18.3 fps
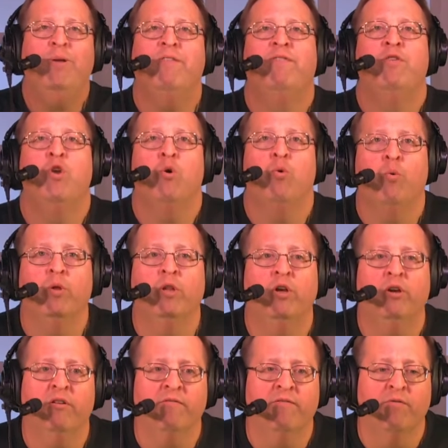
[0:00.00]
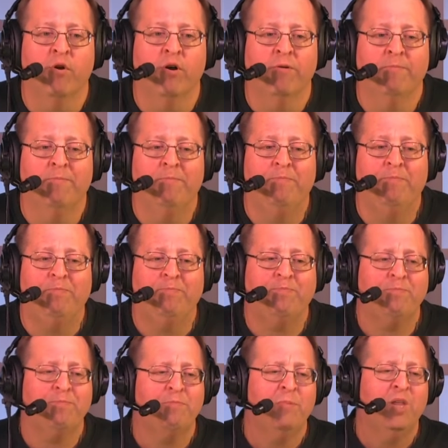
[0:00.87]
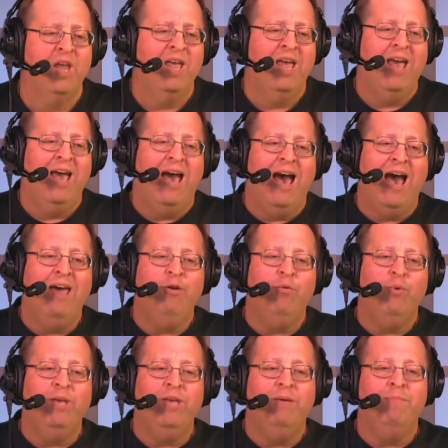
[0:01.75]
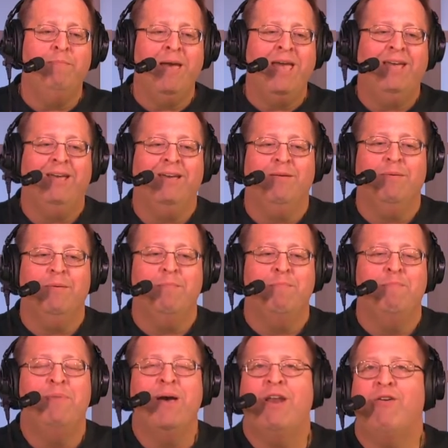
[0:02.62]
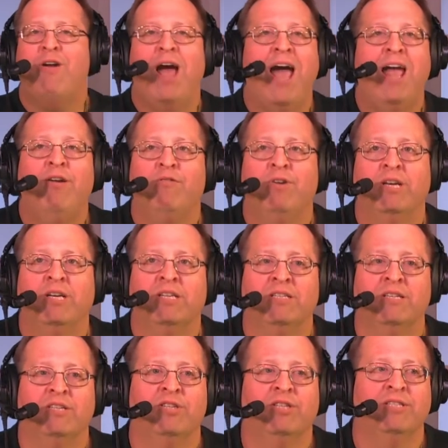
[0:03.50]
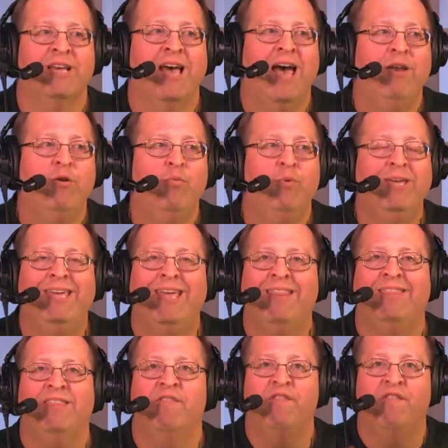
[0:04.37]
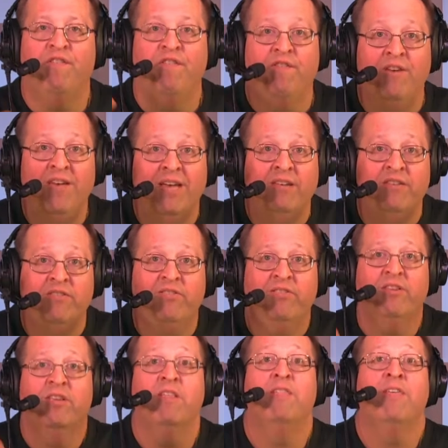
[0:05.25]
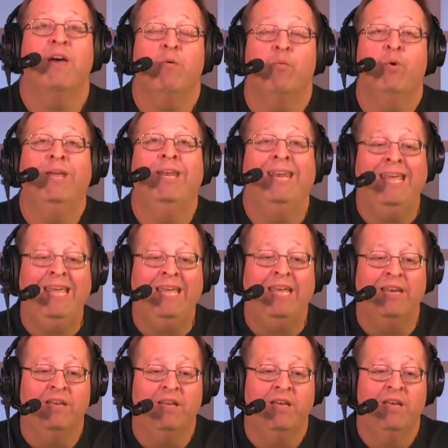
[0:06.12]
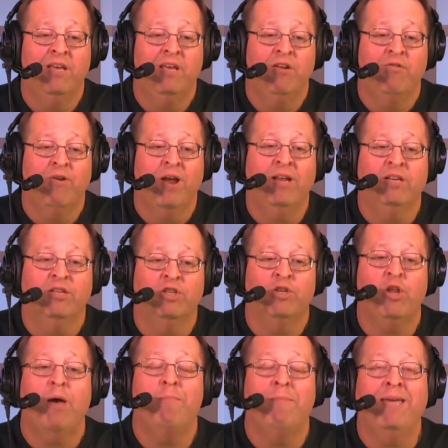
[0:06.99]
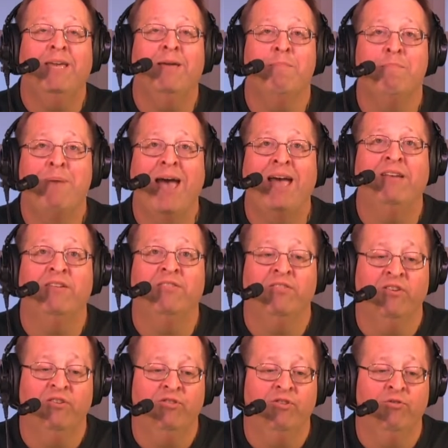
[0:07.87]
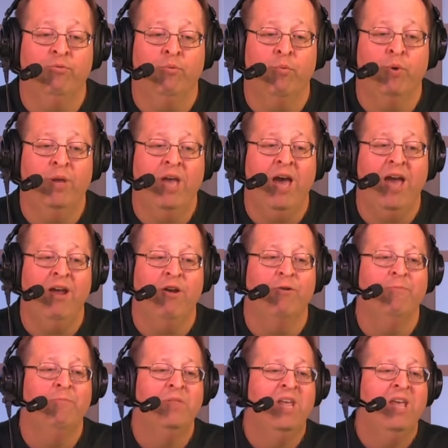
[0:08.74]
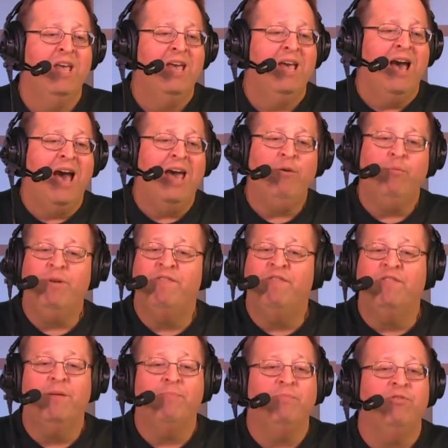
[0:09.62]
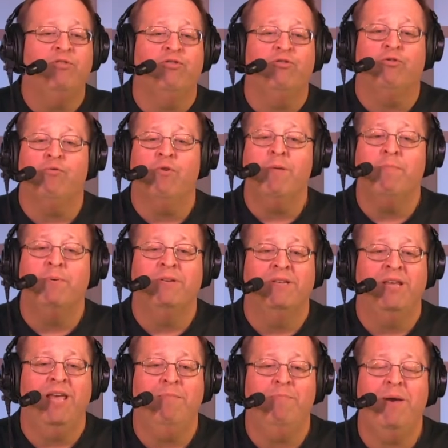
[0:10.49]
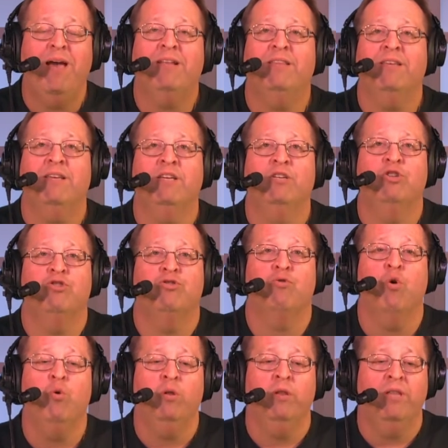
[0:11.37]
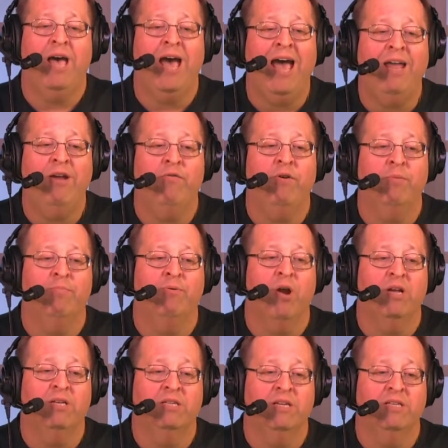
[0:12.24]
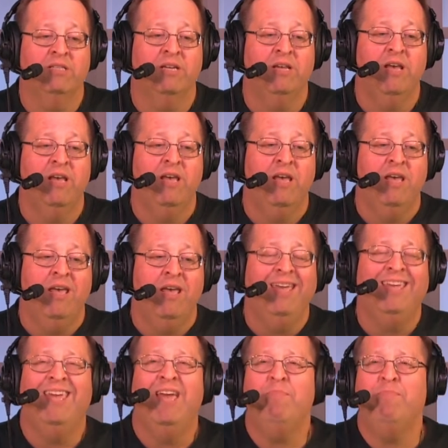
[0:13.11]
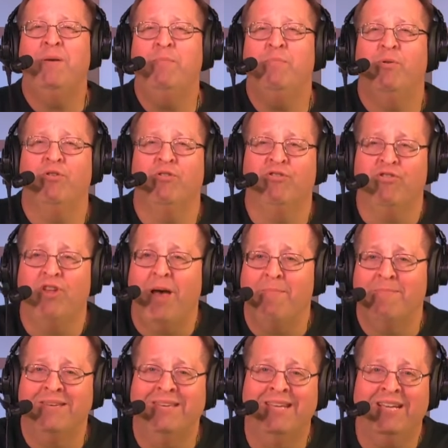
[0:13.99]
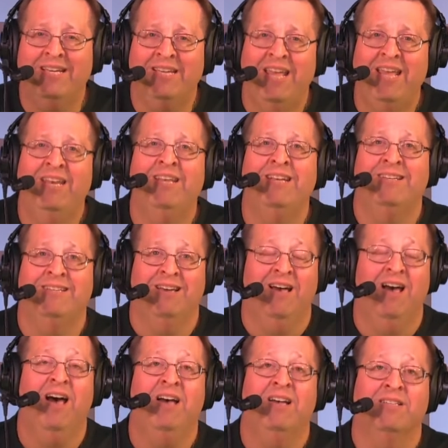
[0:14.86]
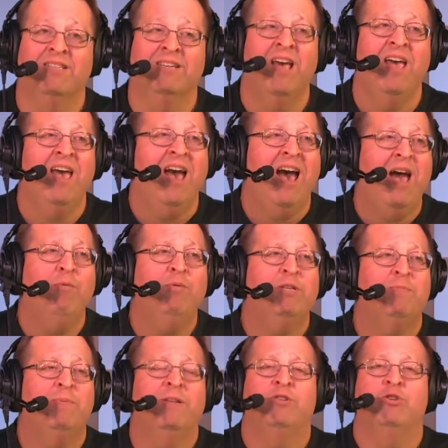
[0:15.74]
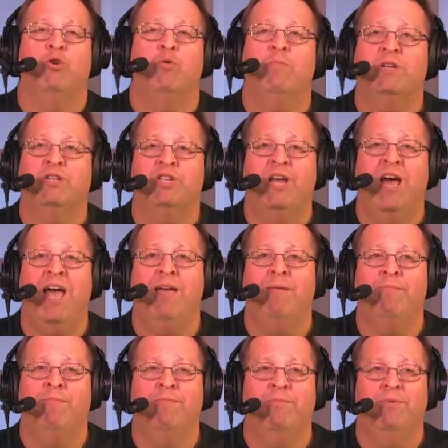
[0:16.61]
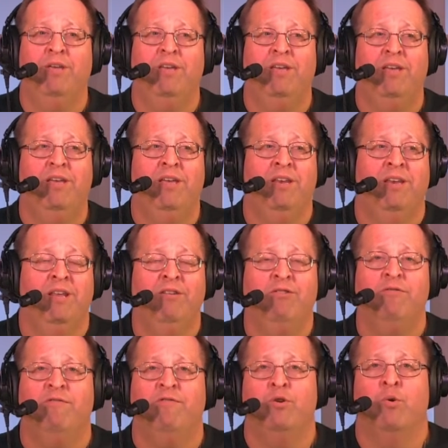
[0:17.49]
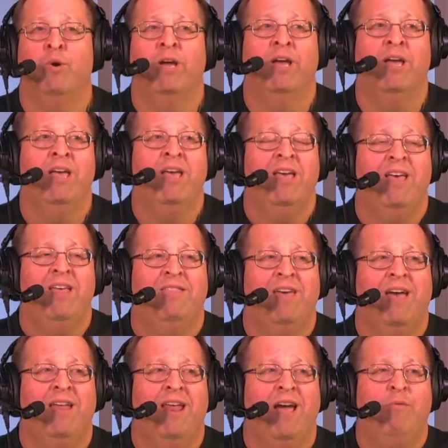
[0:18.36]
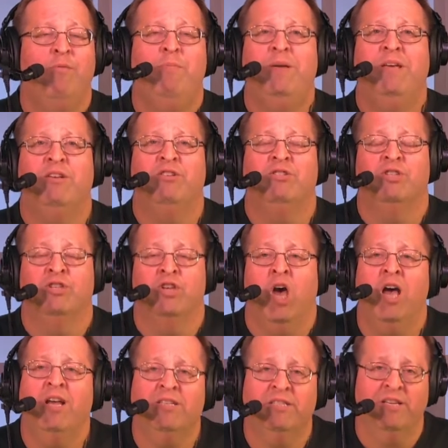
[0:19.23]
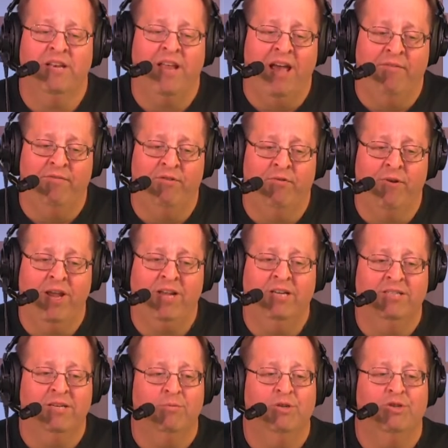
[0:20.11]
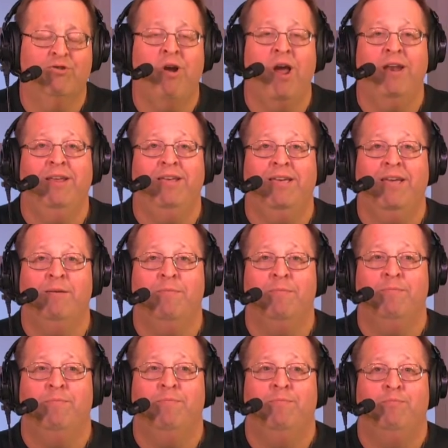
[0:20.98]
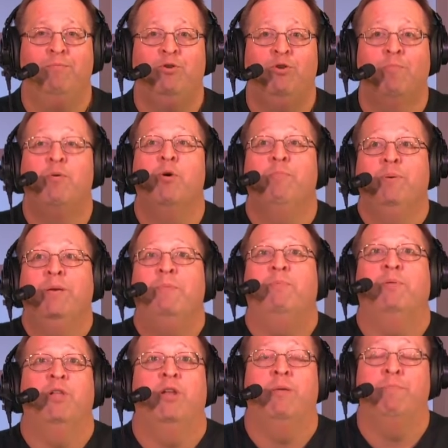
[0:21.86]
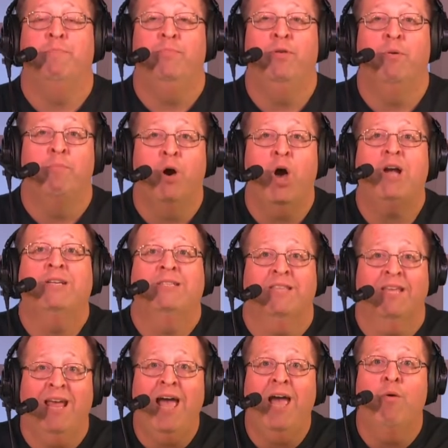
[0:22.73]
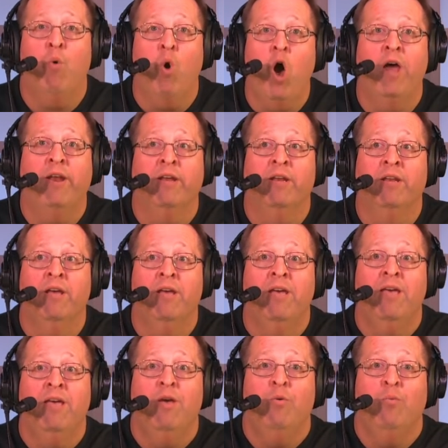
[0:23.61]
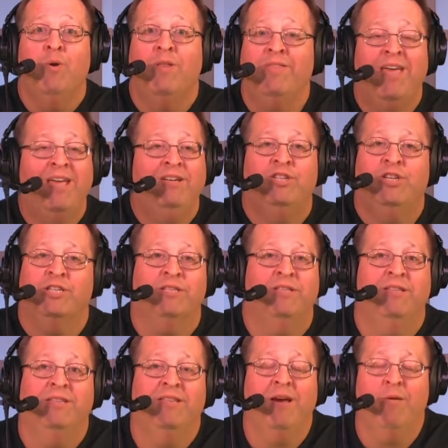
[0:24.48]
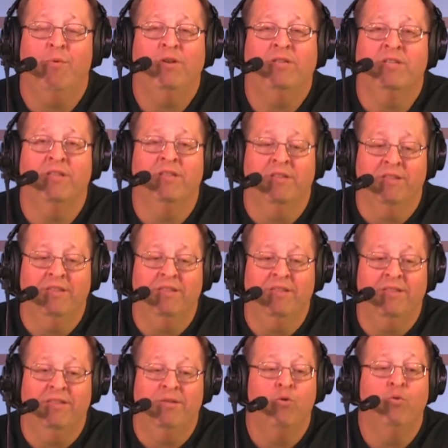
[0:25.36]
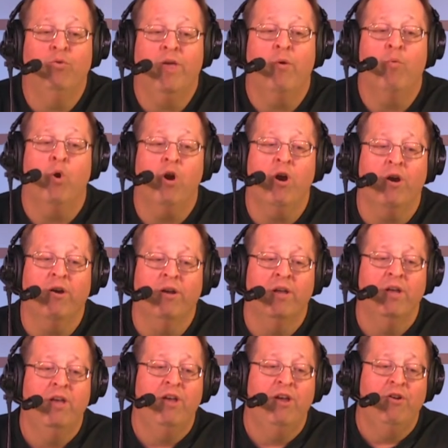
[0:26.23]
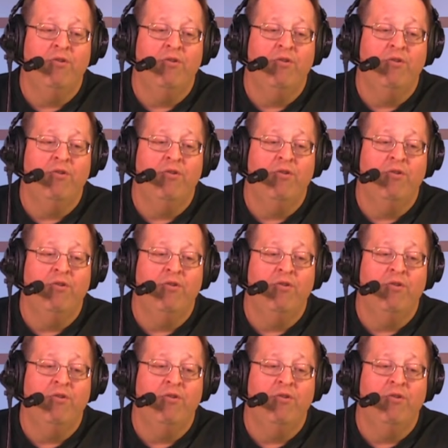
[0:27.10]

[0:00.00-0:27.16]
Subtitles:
do we even know what we're looking for? How do we make better hiring decisions? How do we get the fits that we need, right? And stop making bad decisions when we hire. How do we flip the script and take back the control in the hiring process and get people to stop dictating to us? I would spend so much time in interviewing that I would be exhausted after, right? Because I was trying to put people in the box that I wanted when that wasn't who they were,